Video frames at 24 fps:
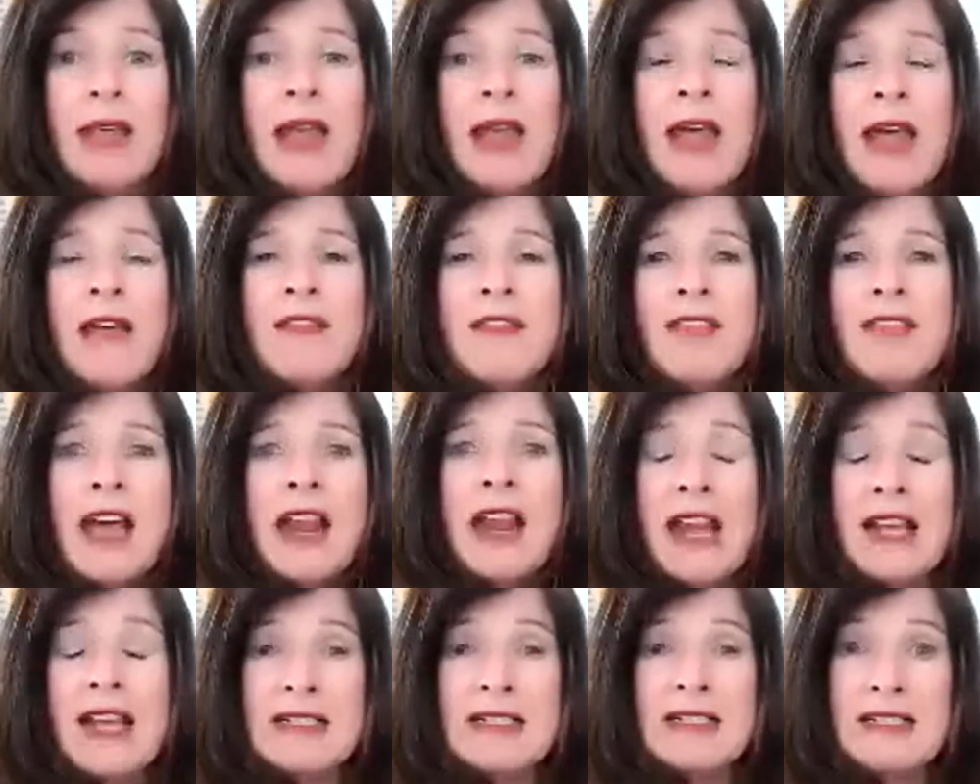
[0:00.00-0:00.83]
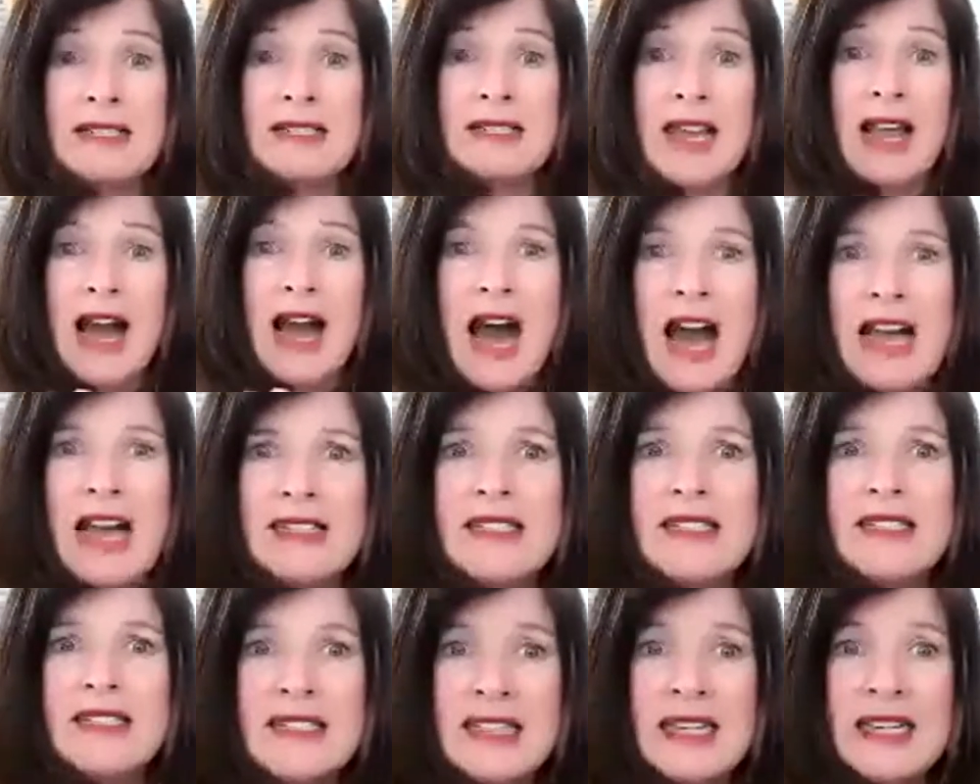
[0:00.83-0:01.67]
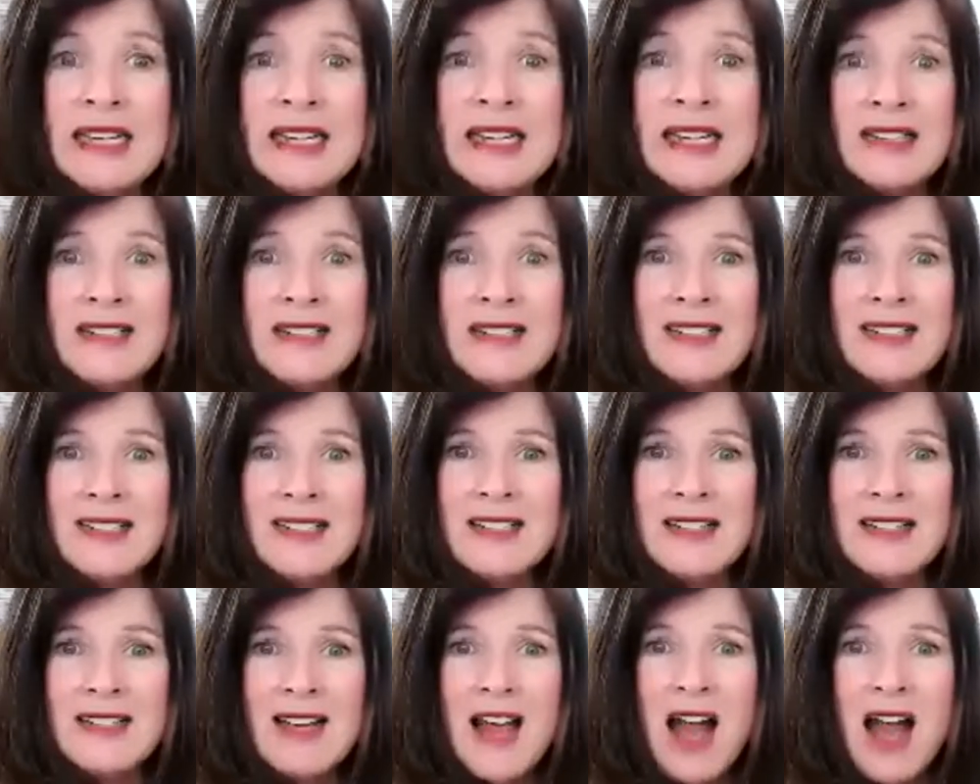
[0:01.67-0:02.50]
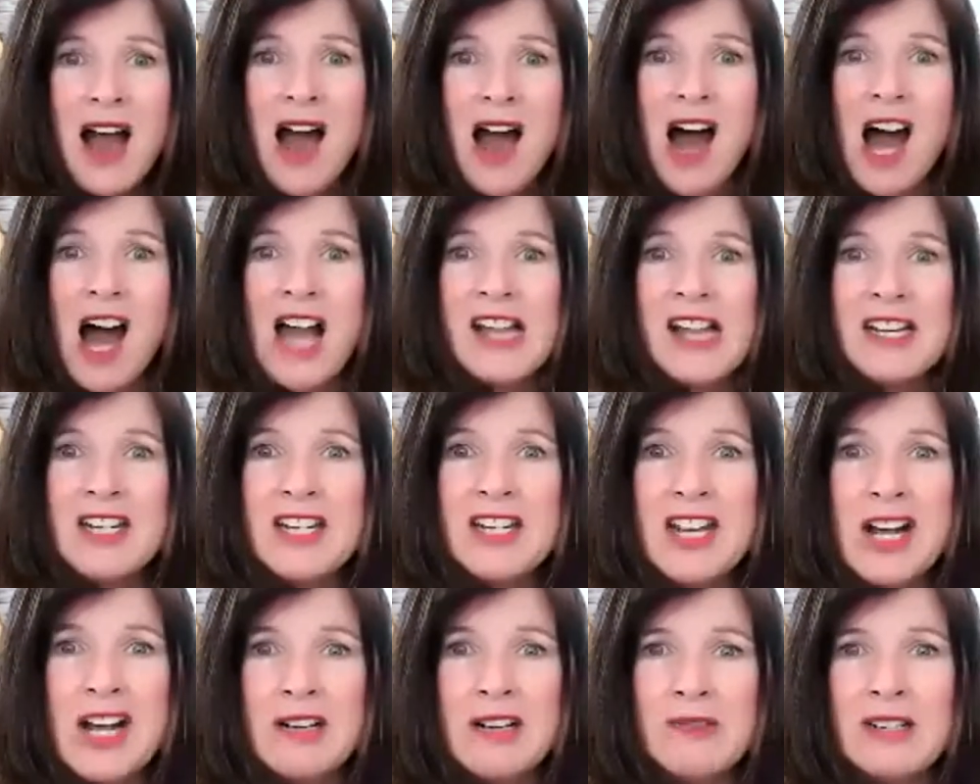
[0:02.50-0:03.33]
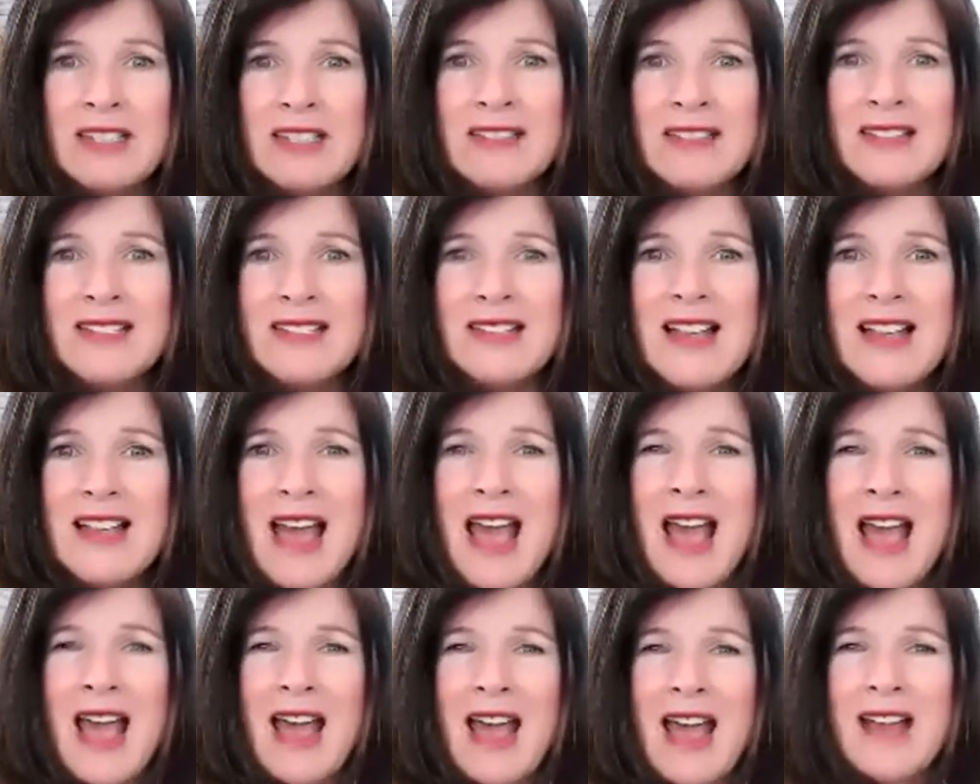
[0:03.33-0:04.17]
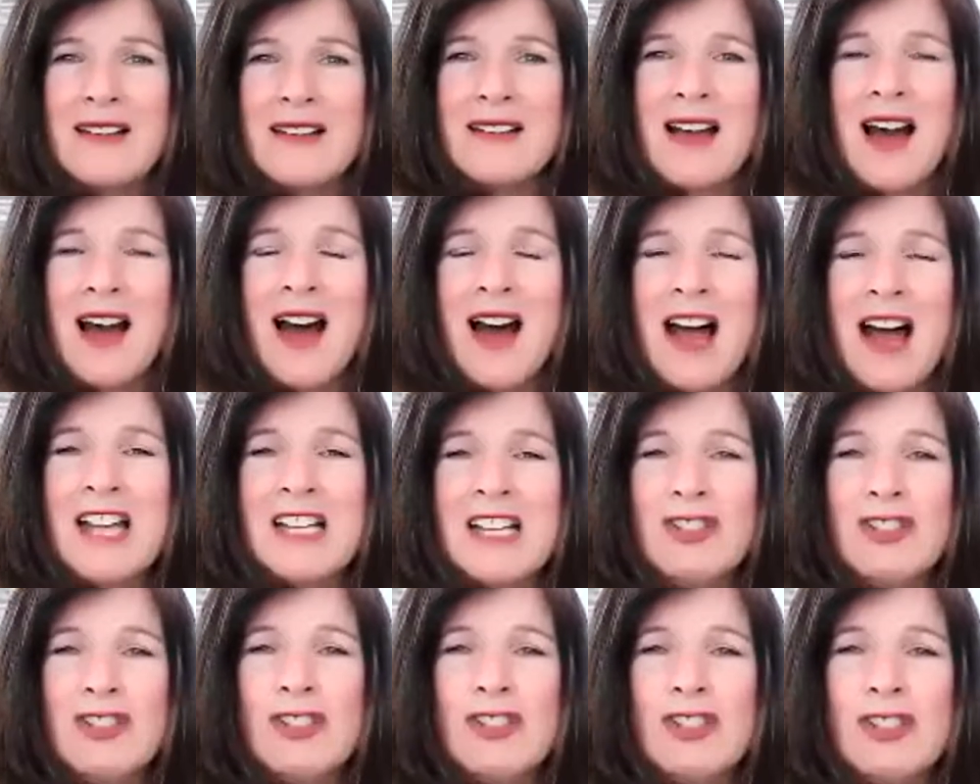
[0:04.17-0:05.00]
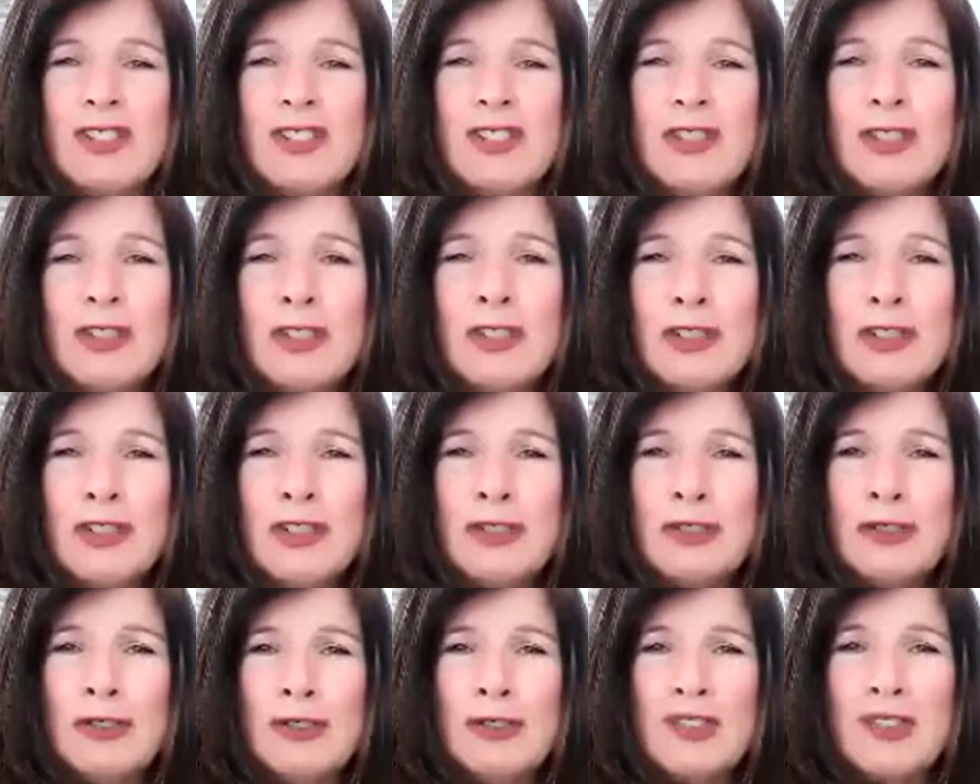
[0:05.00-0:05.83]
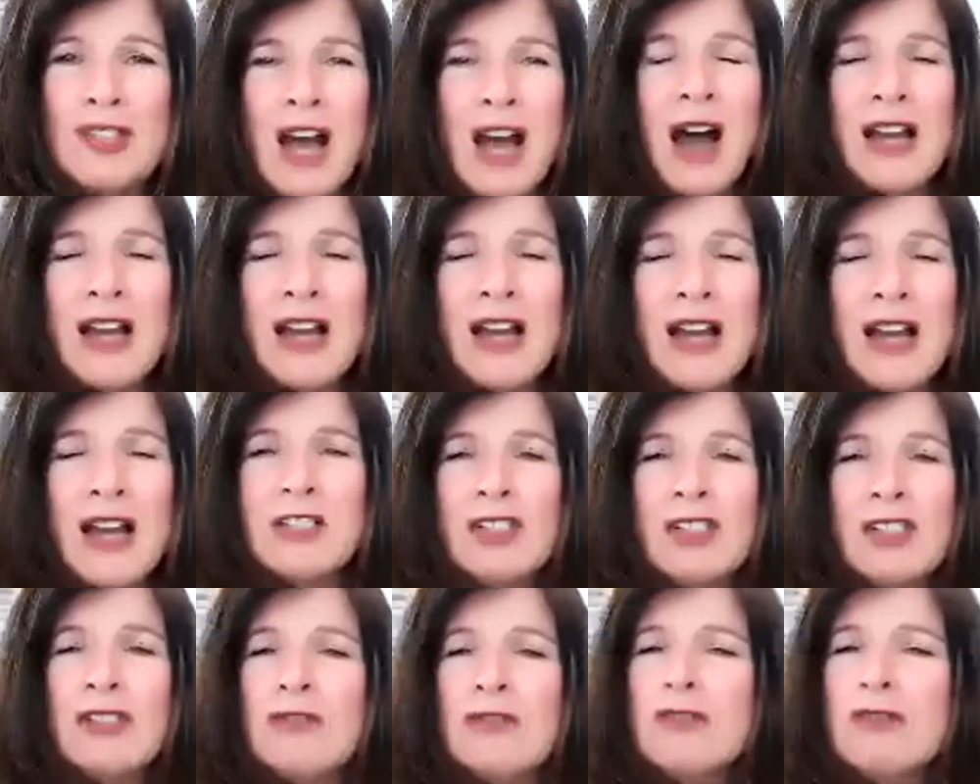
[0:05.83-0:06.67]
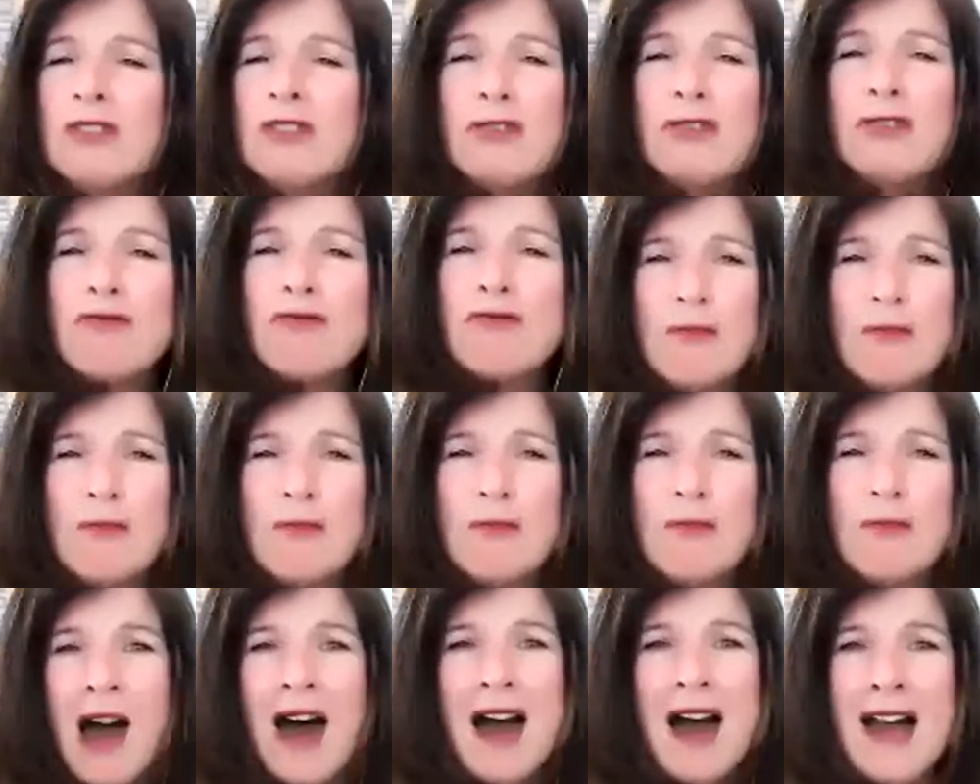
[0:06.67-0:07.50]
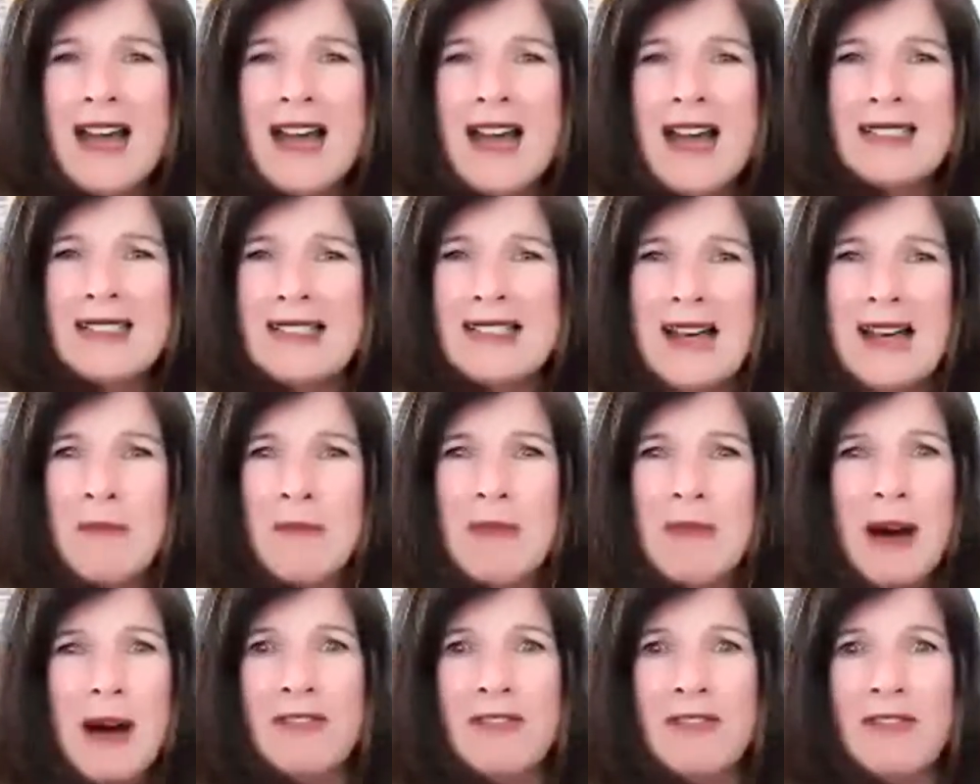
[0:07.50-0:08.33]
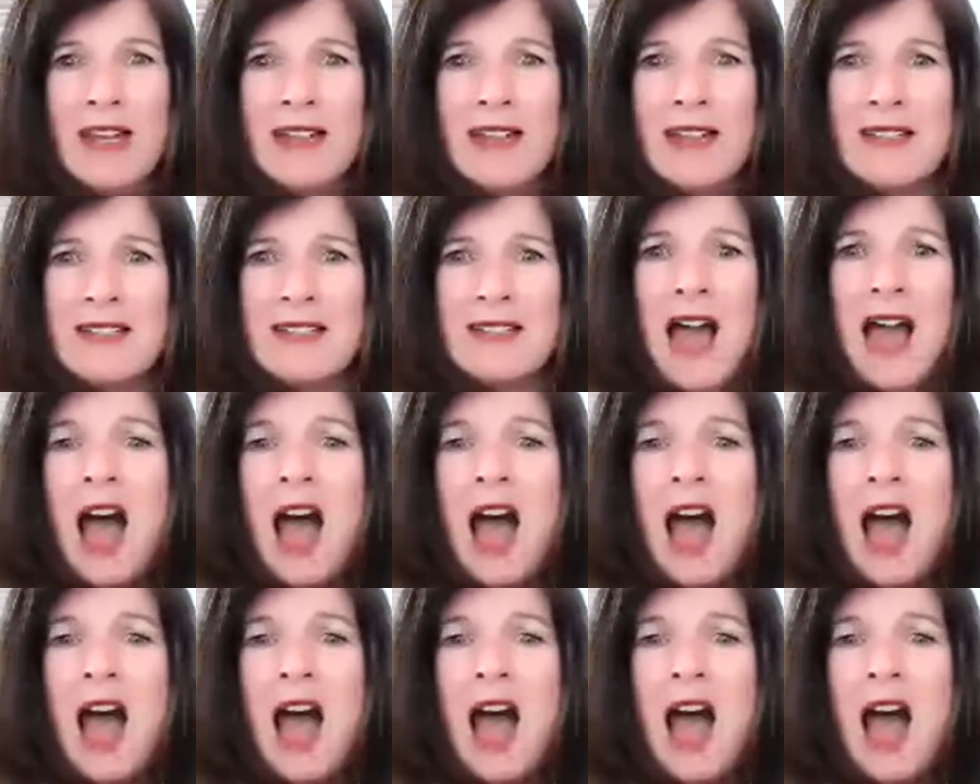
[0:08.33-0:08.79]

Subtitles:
Then I can say, I see it, I know it, and I choose to rise above it.